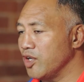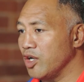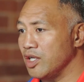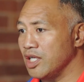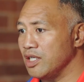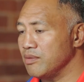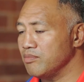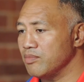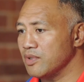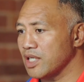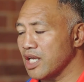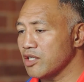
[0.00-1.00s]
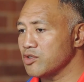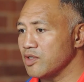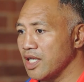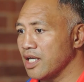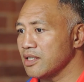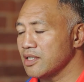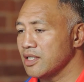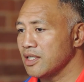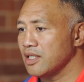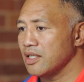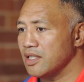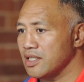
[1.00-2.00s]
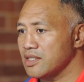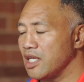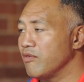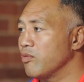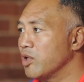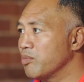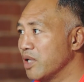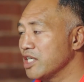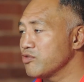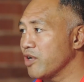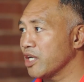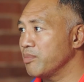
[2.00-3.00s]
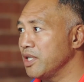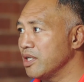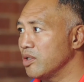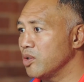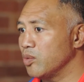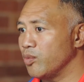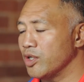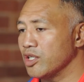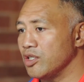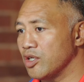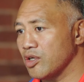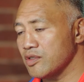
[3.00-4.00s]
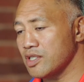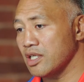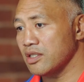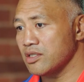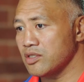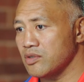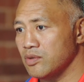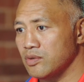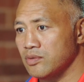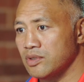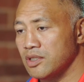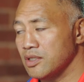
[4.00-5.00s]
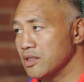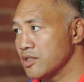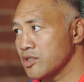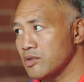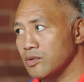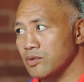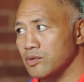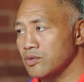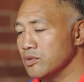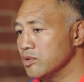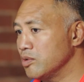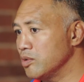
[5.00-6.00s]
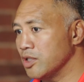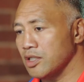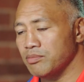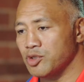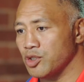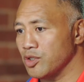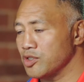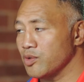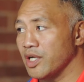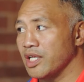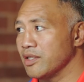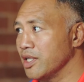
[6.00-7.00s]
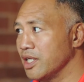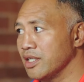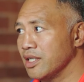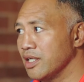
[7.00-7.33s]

the only country that, yes, everyone plays rugby, whether you go to Sunday school or church or anything,